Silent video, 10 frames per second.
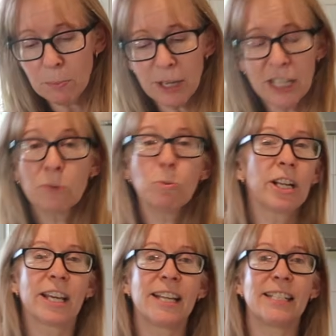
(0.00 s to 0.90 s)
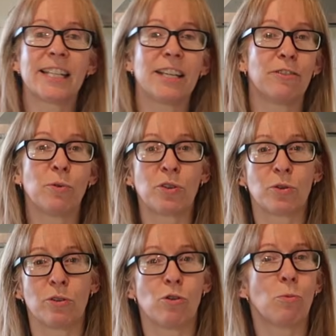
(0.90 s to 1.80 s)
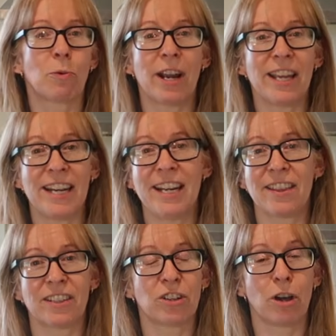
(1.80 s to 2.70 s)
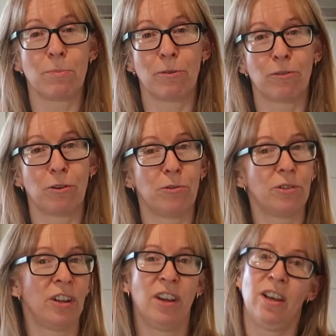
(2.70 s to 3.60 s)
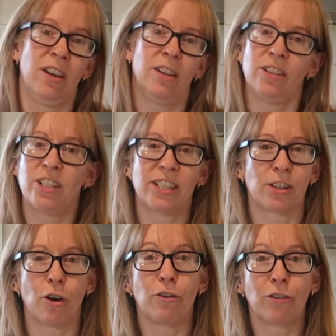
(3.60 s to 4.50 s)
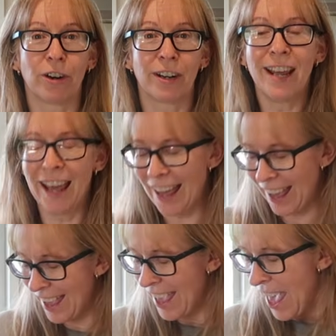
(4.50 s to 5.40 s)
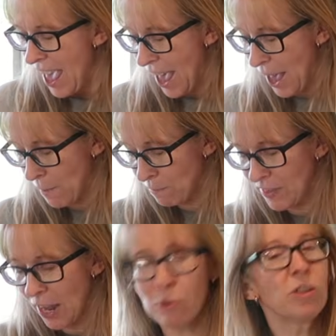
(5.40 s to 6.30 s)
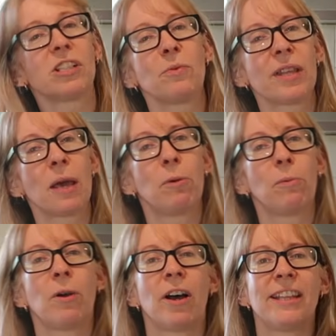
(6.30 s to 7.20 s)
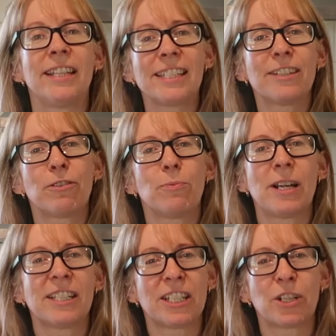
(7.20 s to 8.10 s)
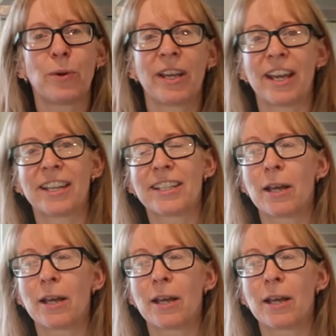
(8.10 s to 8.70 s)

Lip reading: But it's pretty easy if you want to incorporate any other type of fruit. Just go for it. Now also with apple pie, there's different ways of doing it.